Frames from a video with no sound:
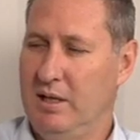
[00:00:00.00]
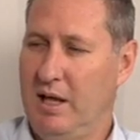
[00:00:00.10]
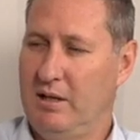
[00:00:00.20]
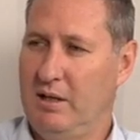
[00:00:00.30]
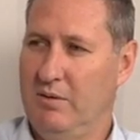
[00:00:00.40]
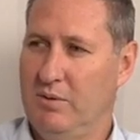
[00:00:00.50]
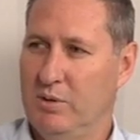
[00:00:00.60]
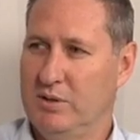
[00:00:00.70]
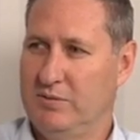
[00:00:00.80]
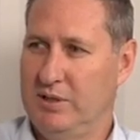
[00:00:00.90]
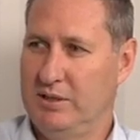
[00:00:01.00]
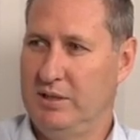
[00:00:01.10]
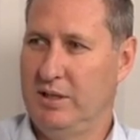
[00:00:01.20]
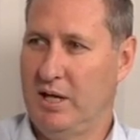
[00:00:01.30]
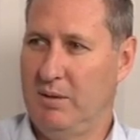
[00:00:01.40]
that level was
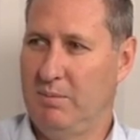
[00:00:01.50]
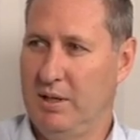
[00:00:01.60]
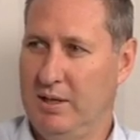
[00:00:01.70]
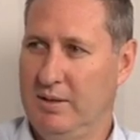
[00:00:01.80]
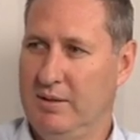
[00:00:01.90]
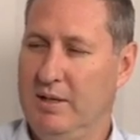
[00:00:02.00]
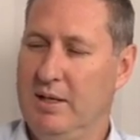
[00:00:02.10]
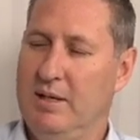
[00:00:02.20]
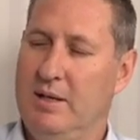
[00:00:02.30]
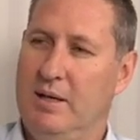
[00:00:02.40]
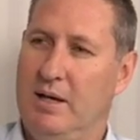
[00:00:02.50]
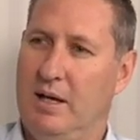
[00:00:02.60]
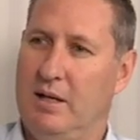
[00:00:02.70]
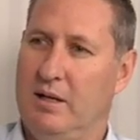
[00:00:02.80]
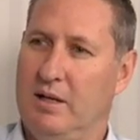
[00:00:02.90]
69 billion,
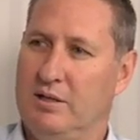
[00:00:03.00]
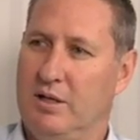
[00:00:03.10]
and it's